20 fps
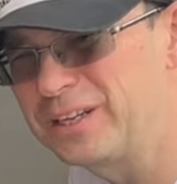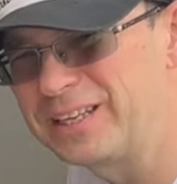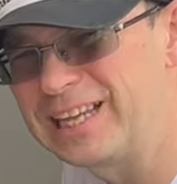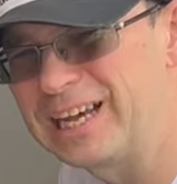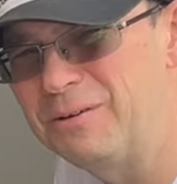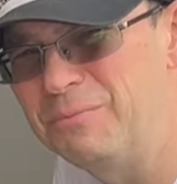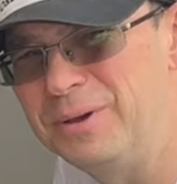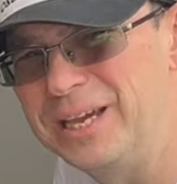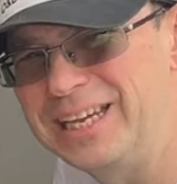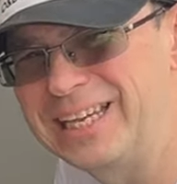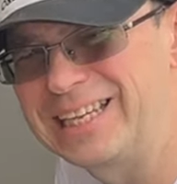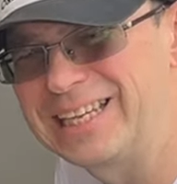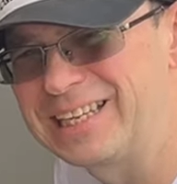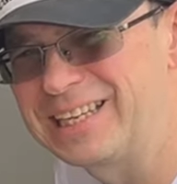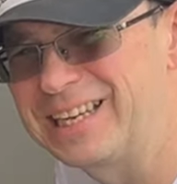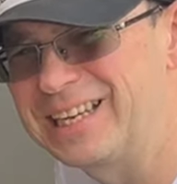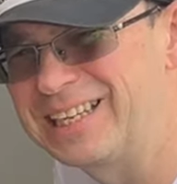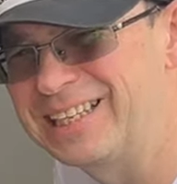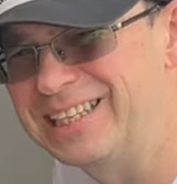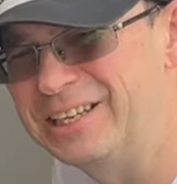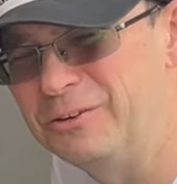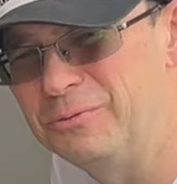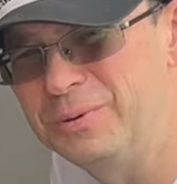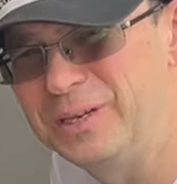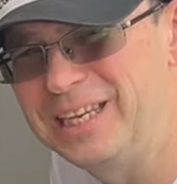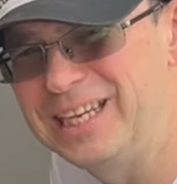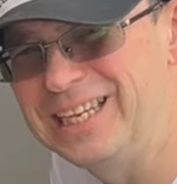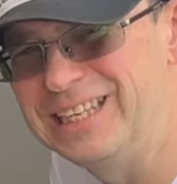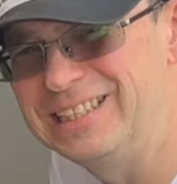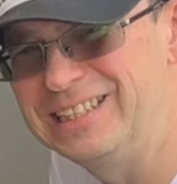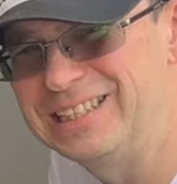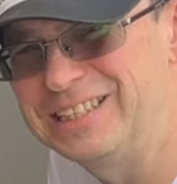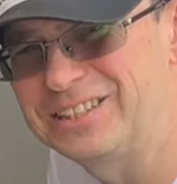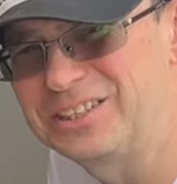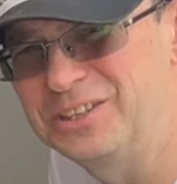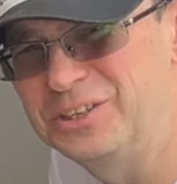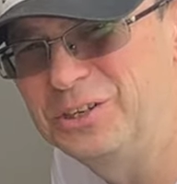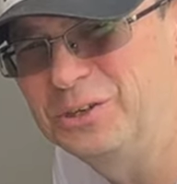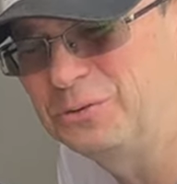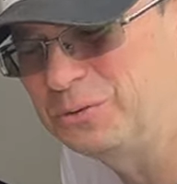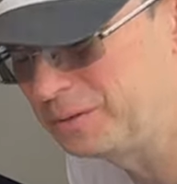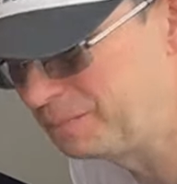that'll make it a little bit easier to do.